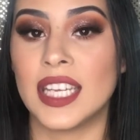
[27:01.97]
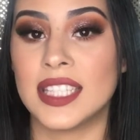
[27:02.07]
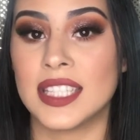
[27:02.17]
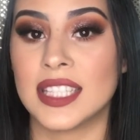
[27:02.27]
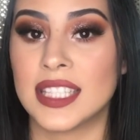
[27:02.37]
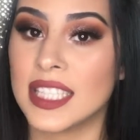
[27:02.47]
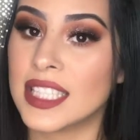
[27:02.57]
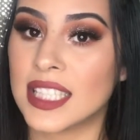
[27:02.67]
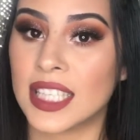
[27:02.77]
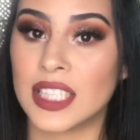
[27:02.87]
It's a
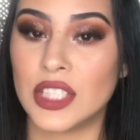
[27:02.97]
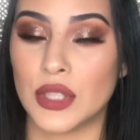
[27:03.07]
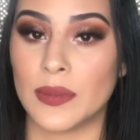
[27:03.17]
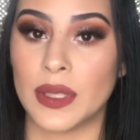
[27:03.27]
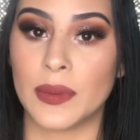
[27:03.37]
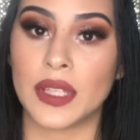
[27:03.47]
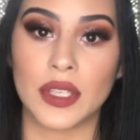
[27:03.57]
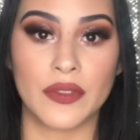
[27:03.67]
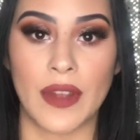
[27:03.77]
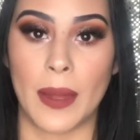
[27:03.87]
season to be with
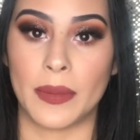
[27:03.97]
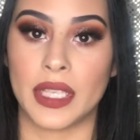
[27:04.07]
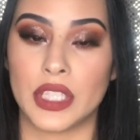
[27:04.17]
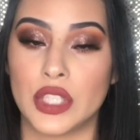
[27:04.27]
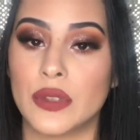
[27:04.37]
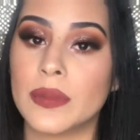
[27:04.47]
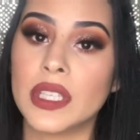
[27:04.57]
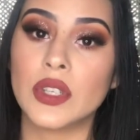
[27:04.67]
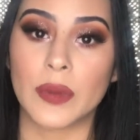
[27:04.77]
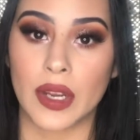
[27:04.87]
your family, to
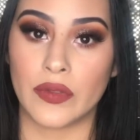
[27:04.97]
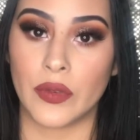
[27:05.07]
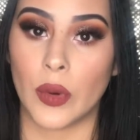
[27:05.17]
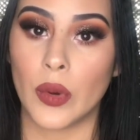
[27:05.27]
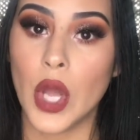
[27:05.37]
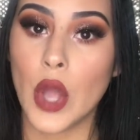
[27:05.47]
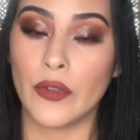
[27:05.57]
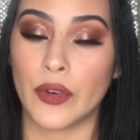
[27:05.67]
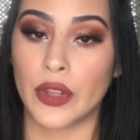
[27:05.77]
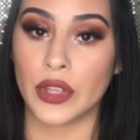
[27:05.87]
be grateful
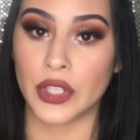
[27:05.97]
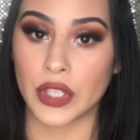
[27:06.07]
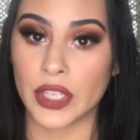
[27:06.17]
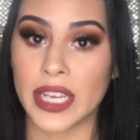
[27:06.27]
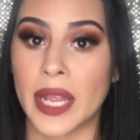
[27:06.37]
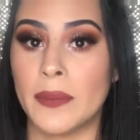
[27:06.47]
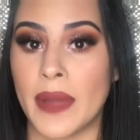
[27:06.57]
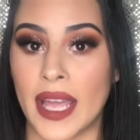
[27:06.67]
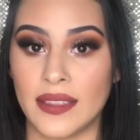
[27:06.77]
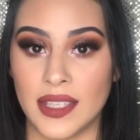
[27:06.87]
for the good and
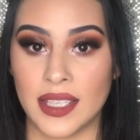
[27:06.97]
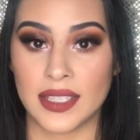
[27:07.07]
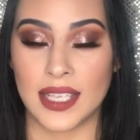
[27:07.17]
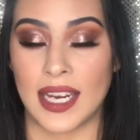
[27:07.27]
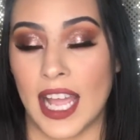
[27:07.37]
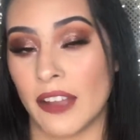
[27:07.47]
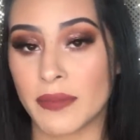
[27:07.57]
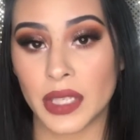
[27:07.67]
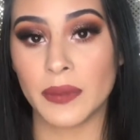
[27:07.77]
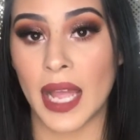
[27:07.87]
bad things that have
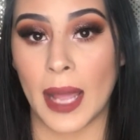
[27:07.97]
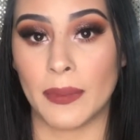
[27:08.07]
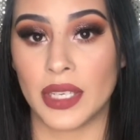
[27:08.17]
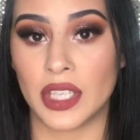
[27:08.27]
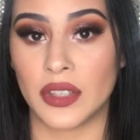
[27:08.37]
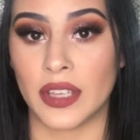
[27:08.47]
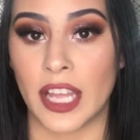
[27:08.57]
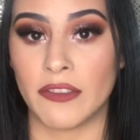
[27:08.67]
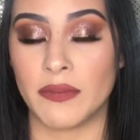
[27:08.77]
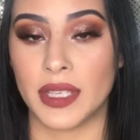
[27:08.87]
been happening in your
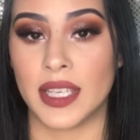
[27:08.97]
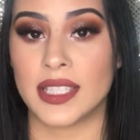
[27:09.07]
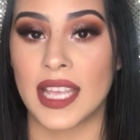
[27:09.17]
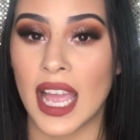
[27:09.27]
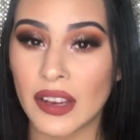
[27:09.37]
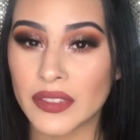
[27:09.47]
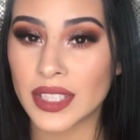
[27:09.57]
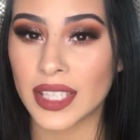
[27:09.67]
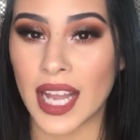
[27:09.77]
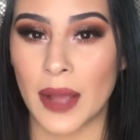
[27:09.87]
life, because
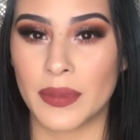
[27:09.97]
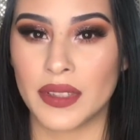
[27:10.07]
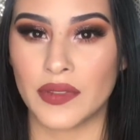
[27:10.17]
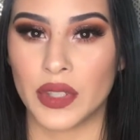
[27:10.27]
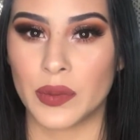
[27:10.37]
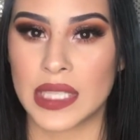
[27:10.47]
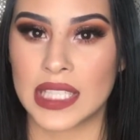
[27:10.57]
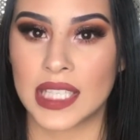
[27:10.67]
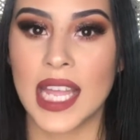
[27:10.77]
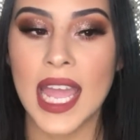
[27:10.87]
everything happens for a
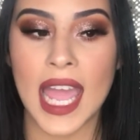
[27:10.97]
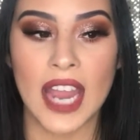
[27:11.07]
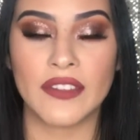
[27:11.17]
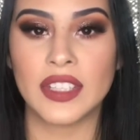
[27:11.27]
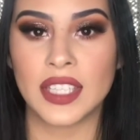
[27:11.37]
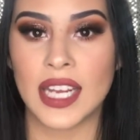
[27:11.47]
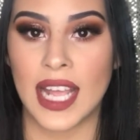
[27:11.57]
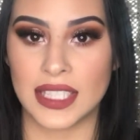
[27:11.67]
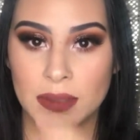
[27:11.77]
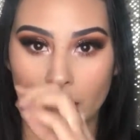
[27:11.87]
reason. Everything
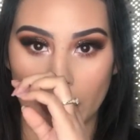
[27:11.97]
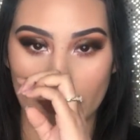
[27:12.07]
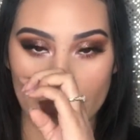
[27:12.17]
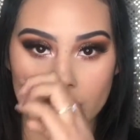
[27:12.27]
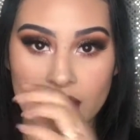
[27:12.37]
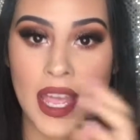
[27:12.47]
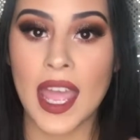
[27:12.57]
has a purpose.